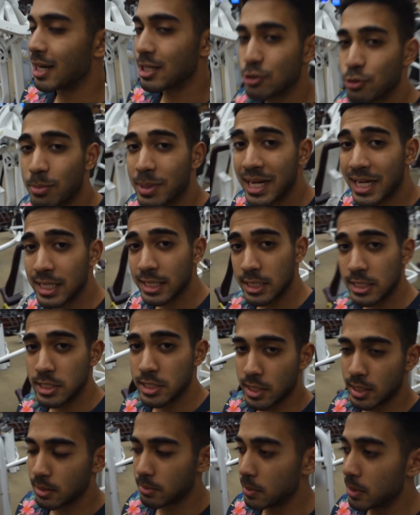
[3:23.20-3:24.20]
guys, we're back in the
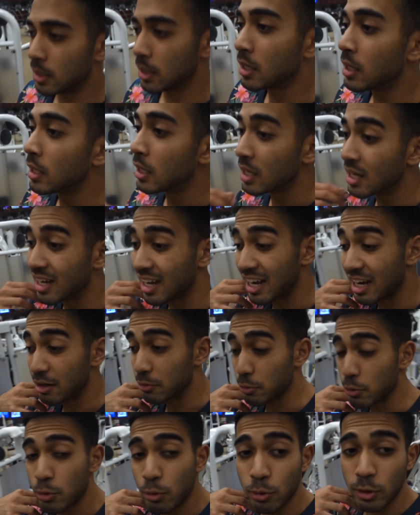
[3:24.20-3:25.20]
gym.
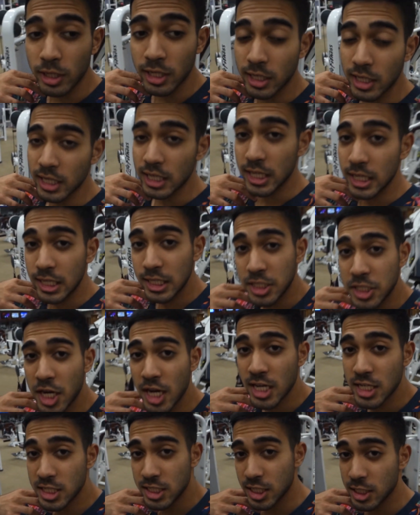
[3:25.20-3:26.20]
Recording a
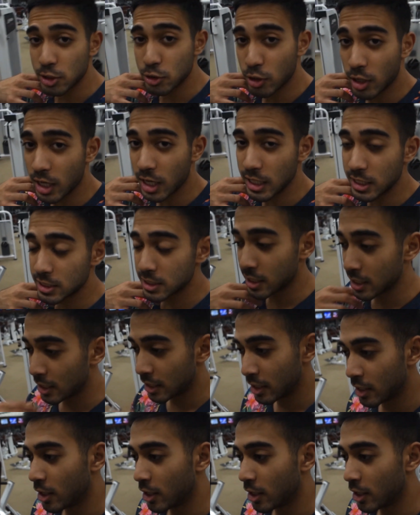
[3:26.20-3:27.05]
chest and tries